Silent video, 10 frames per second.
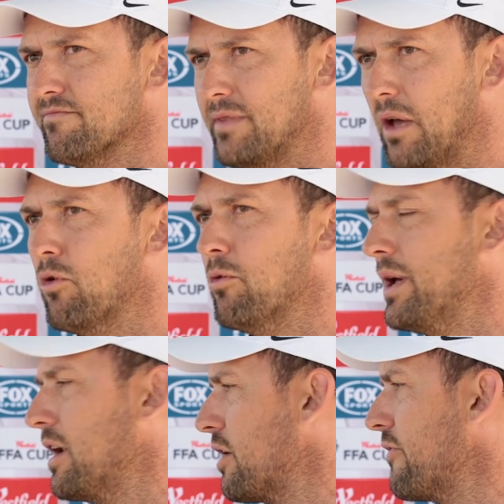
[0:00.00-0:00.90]
There will
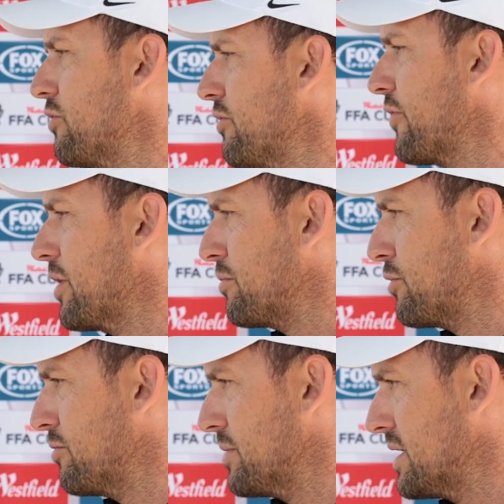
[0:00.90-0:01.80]
be a lot of room for
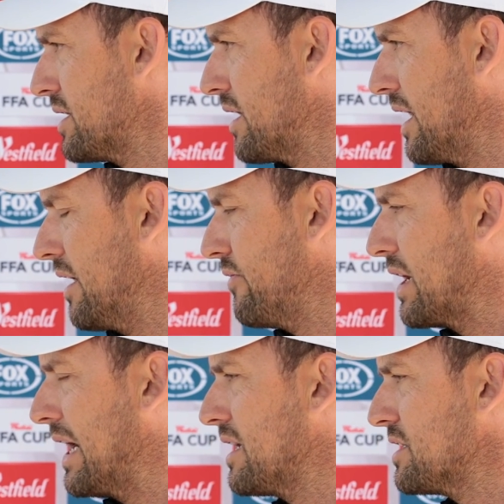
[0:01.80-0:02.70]
improvement
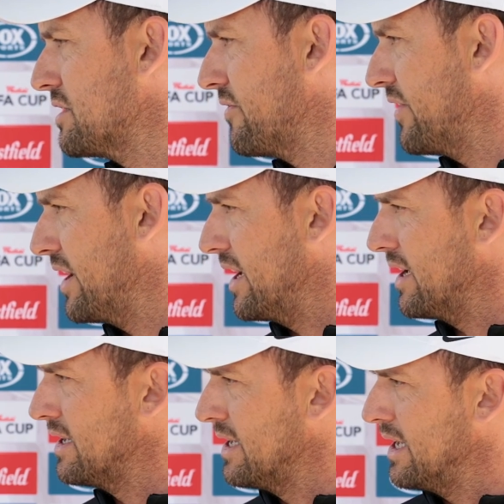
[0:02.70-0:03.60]
regardless of
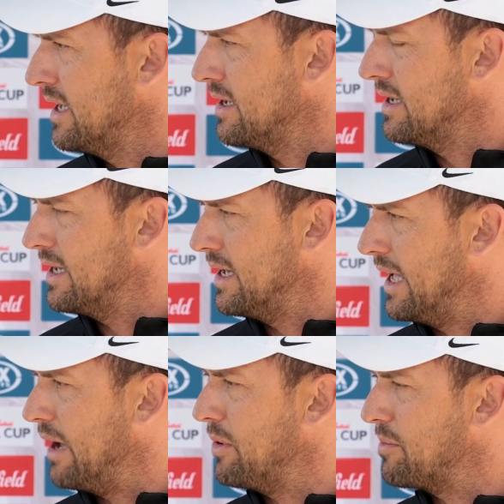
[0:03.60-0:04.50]

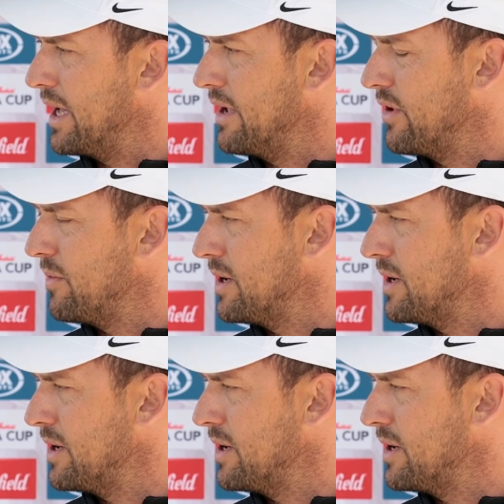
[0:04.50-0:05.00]
how we play in round